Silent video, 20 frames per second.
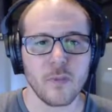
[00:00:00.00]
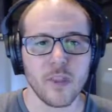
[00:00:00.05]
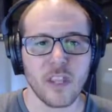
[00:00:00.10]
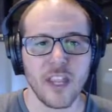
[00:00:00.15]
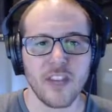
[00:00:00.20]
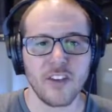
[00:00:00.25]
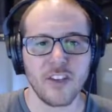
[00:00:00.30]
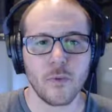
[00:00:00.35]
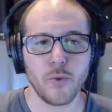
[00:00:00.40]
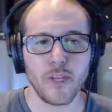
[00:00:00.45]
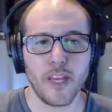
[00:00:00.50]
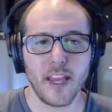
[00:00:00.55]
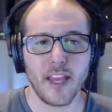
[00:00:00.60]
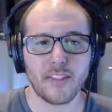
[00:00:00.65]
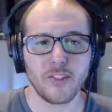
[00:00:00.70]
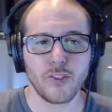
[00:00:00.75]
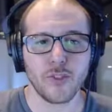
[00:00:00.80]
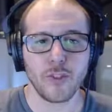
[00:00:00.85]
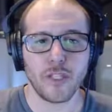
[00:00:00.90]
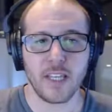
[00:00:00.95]
and you would
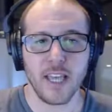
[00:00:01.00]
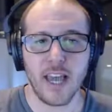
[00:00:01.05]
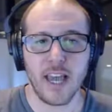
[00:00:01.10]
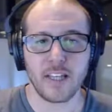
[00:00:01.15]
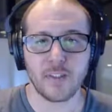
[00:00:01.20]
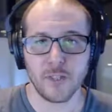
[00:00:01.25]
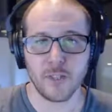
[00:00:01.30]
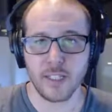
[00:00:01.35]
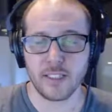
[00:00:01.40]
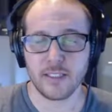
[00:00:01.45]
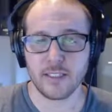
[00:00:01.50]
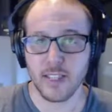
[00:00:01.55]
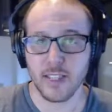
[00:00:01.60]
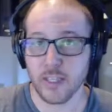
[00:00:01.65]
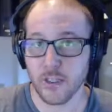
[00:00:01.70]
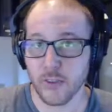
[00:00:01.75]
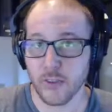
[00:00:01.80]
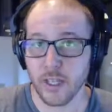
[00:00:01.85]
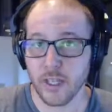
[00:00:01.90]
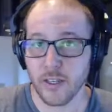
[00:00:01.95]
enter the address that
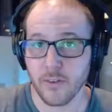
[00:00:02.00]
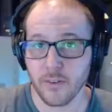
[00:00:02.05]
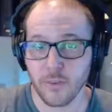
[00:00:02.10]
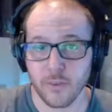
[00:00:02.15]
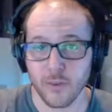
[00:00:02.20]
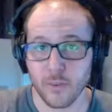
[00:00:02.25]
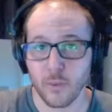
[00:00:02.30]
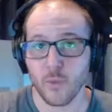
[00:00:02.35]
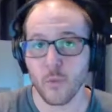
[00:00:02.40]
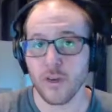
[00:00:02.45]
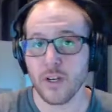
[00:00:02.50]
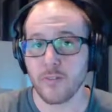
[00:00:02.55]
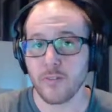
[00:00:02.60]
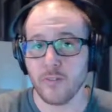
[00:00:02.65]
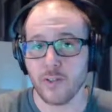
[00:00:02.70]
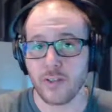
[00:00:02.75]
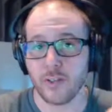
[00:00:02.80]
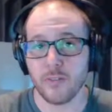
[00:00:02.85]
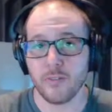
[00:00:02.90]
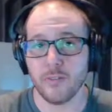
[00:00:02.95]
you get from whatever
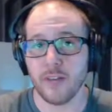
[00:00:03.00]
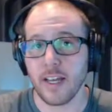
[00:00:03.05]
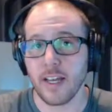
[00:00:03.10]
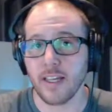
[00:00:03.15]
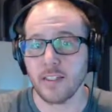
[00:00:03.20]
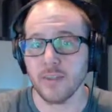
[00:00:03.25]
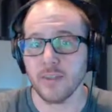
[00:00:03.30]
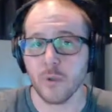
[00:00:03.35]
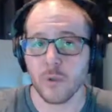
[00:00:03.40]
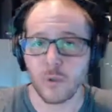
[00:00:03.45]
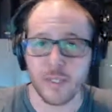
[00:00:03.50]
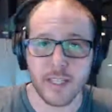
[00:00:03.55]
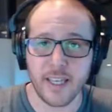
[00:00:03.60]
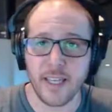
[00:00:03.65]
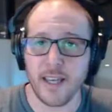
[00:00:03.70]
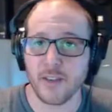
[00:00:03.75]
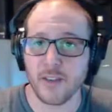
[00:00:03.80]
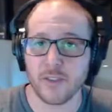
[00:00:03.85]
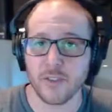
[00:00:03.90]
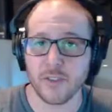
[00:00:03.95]
the device or
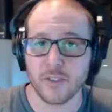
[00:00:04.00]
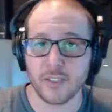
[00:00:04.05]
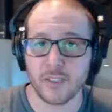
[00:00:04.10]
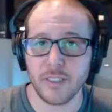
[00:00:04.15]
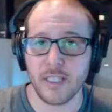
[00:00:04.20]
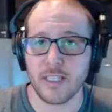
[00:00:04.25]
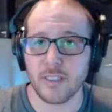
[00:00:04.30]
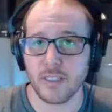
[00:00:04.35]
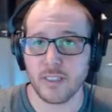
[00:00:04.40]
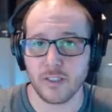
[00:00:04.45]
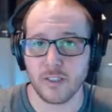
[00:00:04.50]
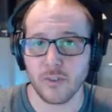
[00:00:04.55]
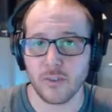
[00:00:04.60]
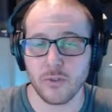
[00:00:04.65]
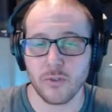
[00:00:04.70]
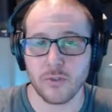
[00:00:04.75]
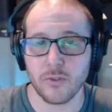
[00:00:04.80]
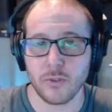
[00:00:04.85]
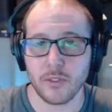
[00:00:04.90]
account you're sending to.